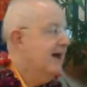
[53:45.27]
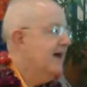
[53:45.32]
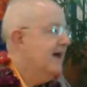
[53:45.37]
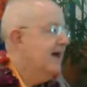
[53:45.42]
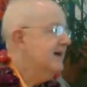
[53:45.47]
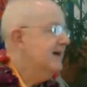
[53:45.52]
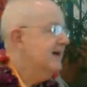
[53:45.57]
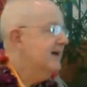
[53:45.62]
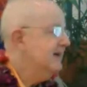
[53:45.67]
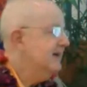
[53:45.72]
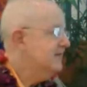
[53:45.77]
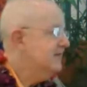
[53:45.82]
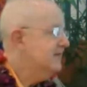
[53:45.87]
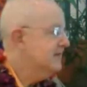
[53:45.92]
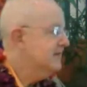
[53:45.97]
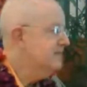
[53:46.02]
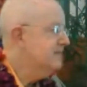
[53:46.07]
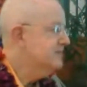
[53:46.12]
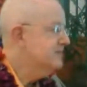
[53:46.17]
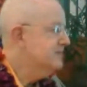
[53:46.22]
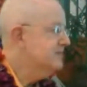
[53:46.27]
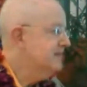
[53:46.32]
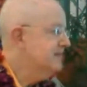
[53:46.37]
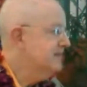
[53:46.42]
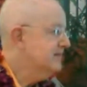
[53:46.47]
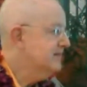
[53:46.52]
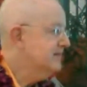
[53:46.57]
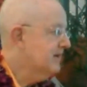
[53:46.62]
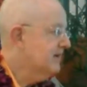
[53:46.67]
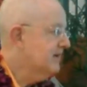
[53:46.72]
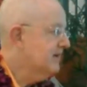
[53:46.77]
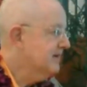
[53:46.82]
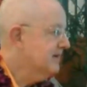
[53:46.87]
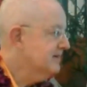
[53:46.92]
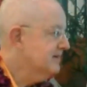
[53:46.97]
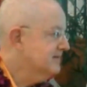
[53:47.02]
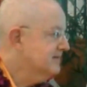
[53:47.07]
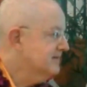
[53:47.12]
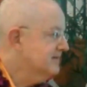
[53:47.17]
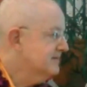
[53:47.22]
and here comes a big
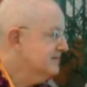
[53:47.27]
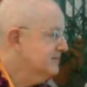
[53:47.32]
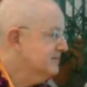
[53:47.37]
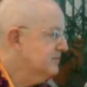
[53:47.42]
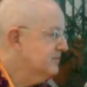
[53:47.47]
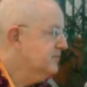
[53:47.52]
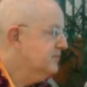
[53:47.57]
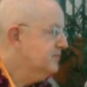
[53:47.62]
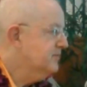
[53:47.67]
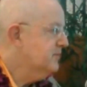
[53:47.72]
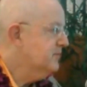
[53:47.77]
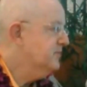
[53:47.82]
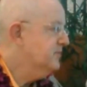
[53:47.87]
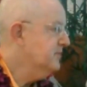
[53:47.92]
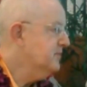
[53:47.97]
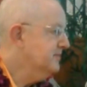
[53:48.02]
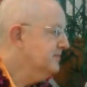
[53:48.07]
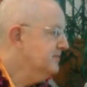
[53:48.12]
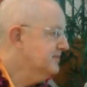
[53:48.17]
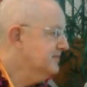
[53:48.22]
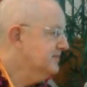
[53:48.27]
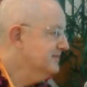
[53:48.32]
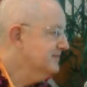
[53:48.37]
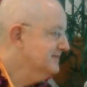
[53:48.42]
dog, woof, woof, woof,